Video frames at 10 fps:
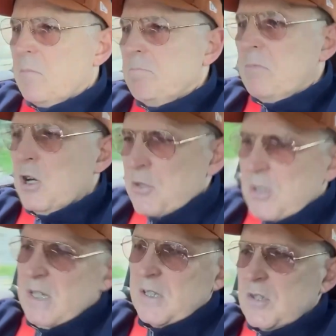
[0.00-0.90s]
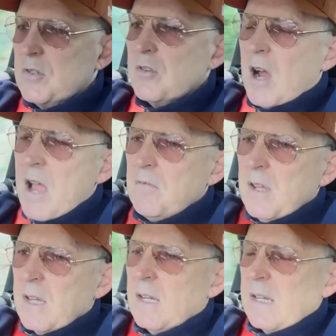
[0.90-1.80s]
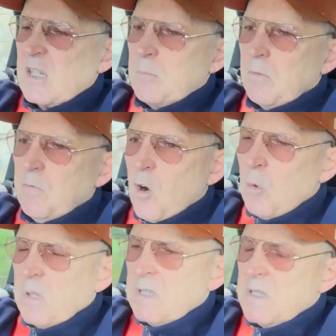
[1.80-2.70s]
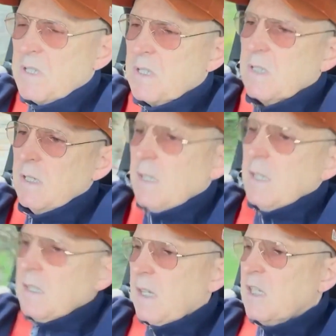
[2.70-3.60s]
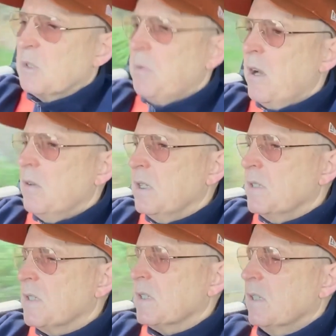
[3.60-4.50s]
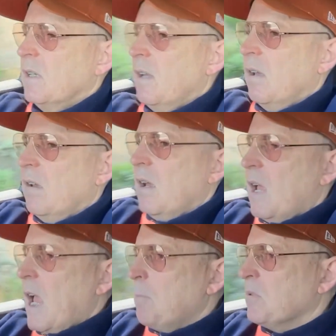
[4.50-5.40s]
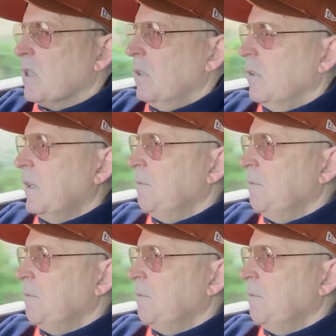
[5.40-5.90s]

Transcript: both its driving, its performance, the experience, absolutely